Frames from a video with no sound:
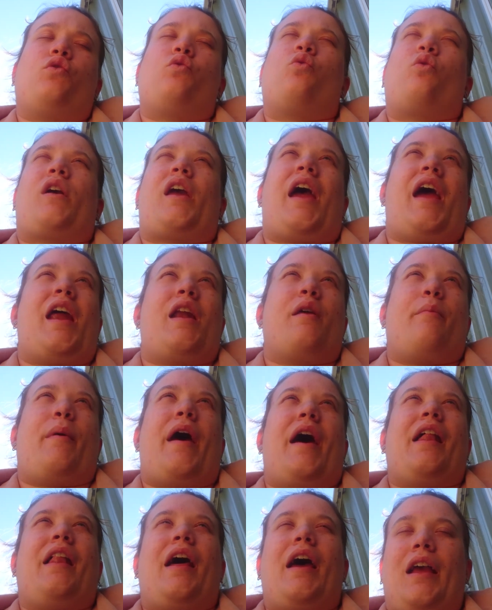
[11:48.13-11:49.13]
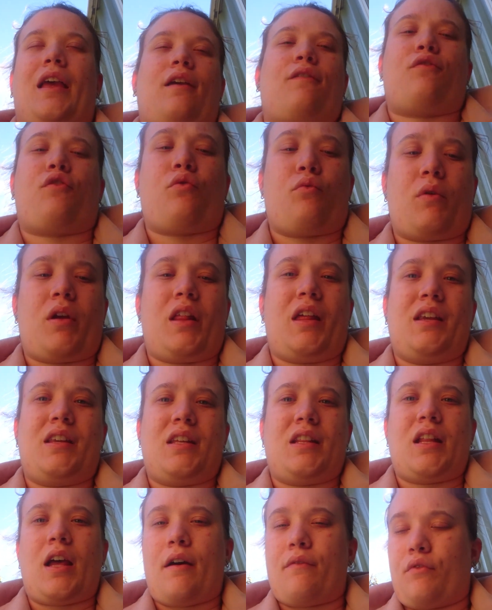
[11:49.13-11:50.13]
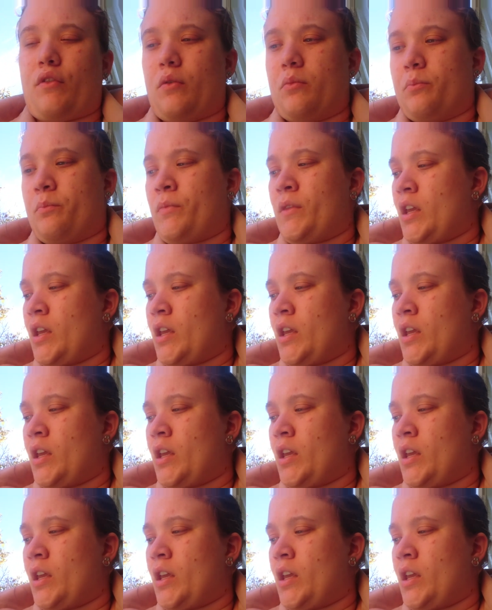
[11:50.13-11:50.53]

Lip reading: or cared about, if you really did love them.